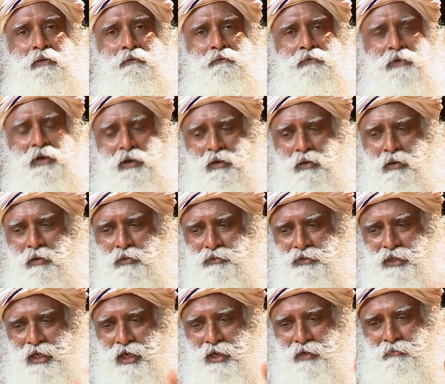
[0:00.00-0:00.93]
For a long
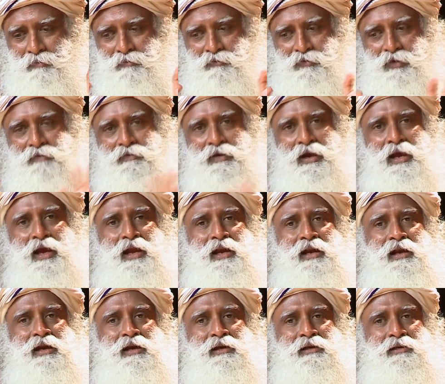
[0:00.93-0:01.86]
time, we have
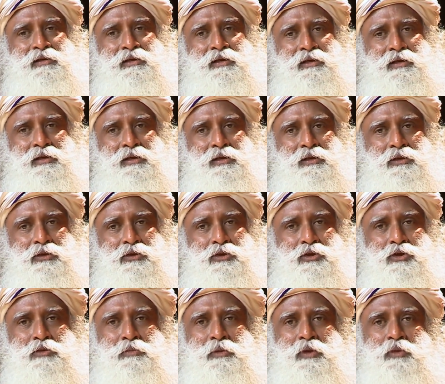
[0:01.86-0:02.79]
handled
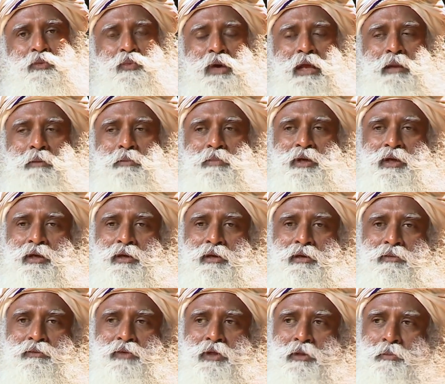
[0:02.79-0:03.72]
human
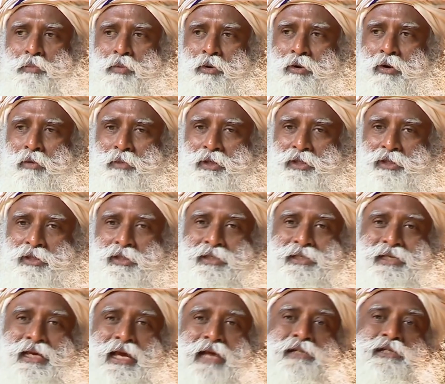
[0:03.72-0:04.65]
well-being with
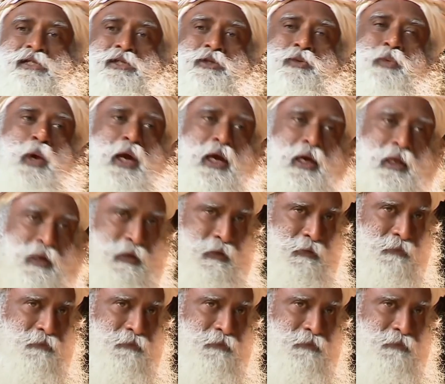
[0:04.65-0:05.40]
promises elsewhere.